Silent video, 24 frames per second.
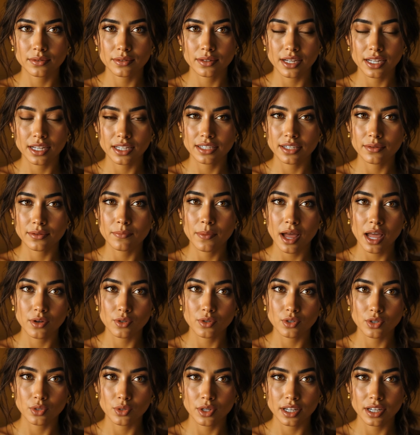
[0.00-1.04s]
It's a
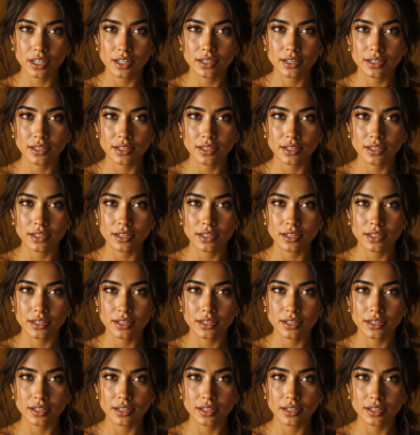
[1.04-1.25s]
boundary.